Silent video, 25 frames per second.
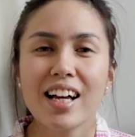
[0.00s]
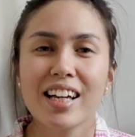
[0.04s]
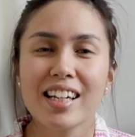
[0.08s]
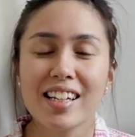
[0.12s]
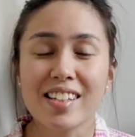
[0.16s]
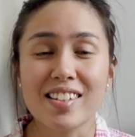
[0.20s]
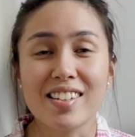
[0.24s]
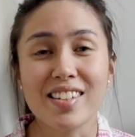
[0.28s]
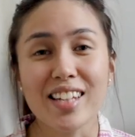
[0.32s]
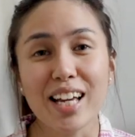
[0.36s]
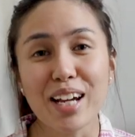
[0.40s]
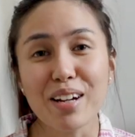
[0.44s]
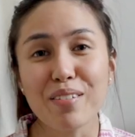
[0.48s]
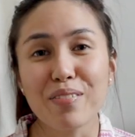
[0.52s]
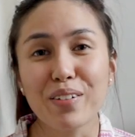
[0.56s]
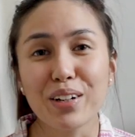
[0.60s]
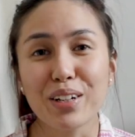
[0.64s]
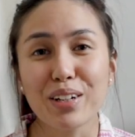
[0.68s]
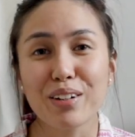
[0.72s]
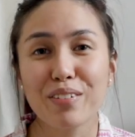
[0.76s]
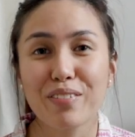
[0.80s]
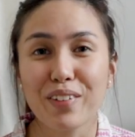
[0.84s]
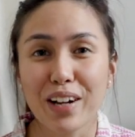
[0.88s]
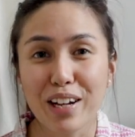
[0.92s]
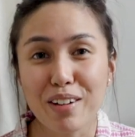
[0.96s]
It's
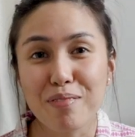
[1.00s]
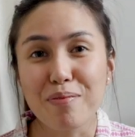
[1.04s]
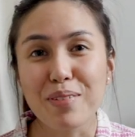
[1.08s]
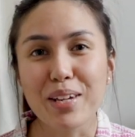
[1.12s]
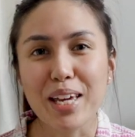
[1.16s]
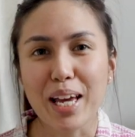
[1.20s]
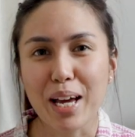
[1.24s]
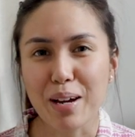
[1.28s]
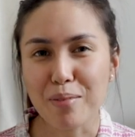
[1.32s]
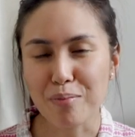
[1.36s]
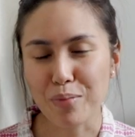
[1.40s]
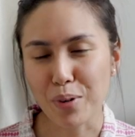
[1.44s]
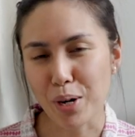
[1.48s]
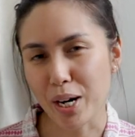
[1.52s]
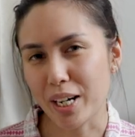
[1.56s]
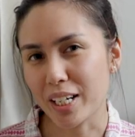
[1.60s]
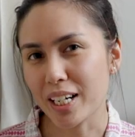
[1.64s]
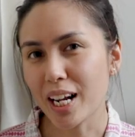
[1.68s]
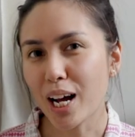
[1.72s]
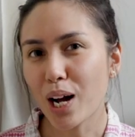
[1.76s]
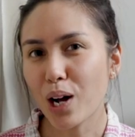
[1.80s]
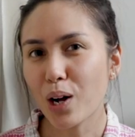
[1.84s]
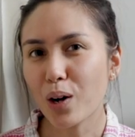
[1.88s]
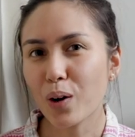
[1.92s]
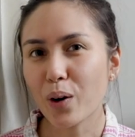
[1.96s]
9.45 p.m. right
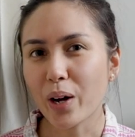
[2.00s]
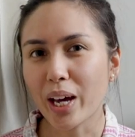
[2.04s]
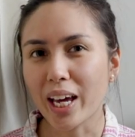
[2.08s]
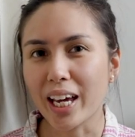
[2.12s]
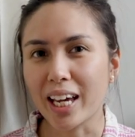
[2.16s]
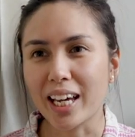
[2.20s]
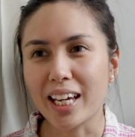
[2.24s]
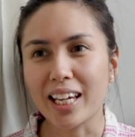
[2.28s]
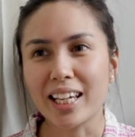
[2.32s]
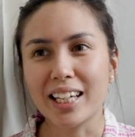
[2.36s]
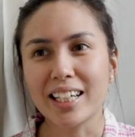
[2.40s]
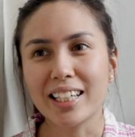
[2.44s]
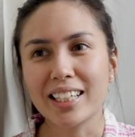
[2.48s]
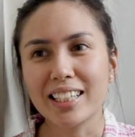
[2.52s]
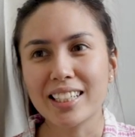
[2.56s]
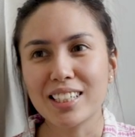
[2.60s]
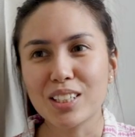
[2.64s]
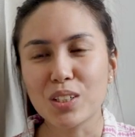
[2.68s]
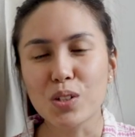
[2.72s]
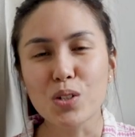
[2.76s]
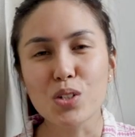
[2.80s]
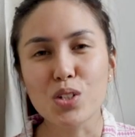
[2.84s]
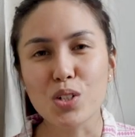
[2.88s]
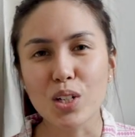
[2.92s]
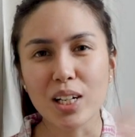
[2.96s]
now and
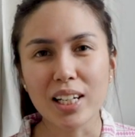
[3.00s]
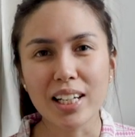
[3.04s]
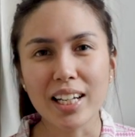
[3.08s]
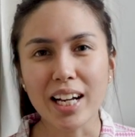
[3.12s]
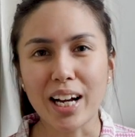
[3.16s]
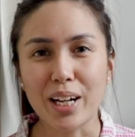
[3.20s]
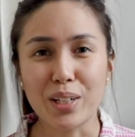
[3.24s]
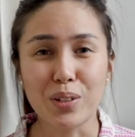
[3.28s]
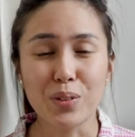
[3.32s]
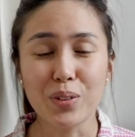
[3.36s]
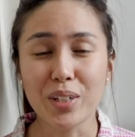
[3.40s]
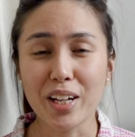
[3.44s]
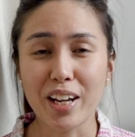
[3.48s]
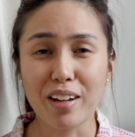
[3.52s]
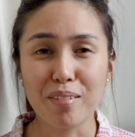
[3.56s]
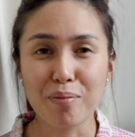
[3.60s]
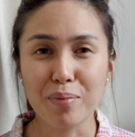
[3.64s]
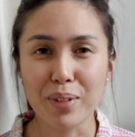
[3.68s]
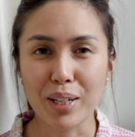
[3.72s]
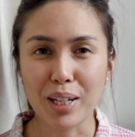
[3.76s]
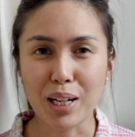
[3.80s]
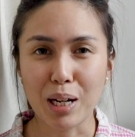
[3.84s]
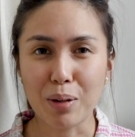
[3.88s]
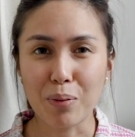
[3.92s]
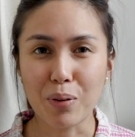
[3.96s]
usually I don't have
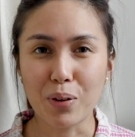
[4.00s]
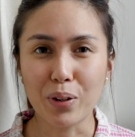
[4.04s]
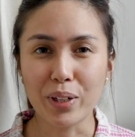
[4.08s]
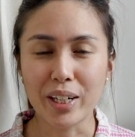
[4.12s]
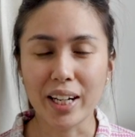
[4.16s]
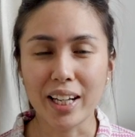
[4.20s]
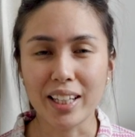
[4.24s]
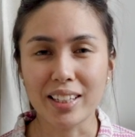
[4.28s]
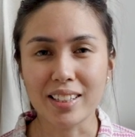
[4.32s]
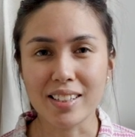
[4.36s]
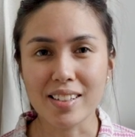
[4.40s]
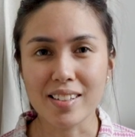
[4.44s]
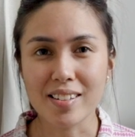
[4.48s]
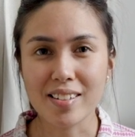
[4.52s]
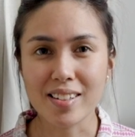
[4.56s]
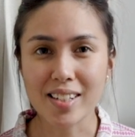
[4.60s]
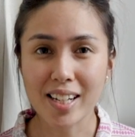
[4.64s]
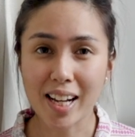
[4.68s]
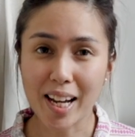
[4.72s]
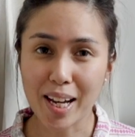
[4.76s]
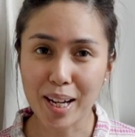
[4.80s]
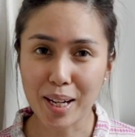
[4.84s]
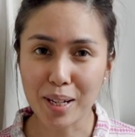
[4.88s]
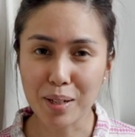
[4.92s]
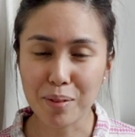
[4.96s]
makeup on at this
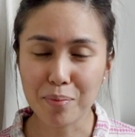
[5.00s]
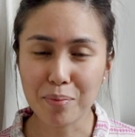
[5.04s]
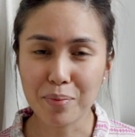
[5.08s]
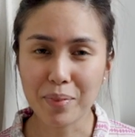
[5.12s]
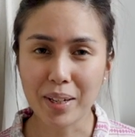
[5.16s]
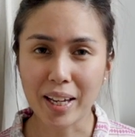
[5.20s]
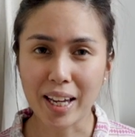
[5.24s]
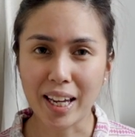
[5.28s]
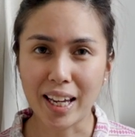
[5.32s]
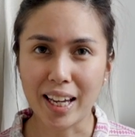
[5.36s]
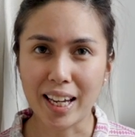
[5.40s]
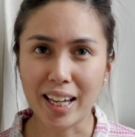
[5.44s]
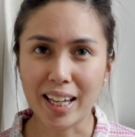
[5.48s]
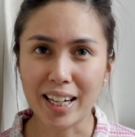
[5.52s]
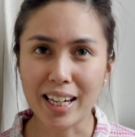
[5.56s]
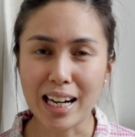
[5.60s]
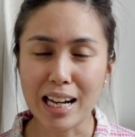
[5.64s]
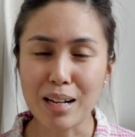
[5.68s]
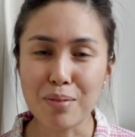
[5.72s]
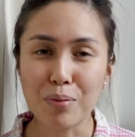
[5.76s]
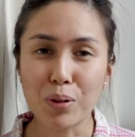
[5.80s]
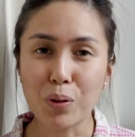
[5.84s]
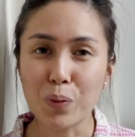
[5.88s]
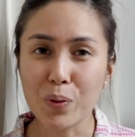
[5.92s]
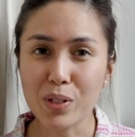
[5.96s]
time and
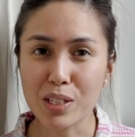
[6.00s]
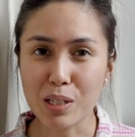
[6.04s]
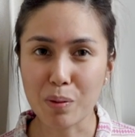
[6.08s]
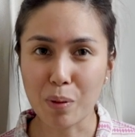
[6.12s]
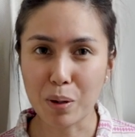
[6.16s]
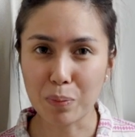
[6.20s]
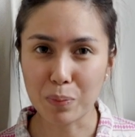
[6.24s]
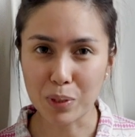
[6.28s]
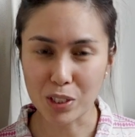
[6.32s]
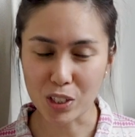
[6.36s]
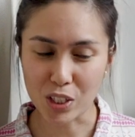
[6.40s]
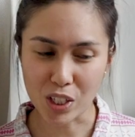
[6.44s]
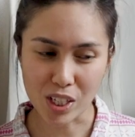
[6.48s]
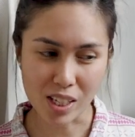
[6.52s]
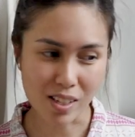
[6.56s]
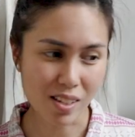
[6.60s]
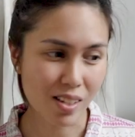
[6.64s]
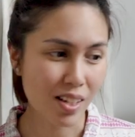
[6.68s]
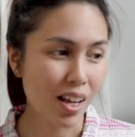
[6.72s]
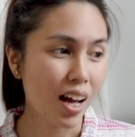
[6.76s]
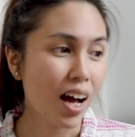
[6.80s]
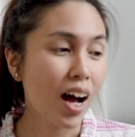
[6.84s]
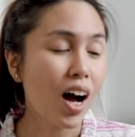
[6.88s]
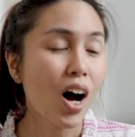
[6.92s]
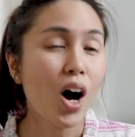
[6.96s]
I'm always in my
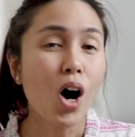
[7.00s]
PJs.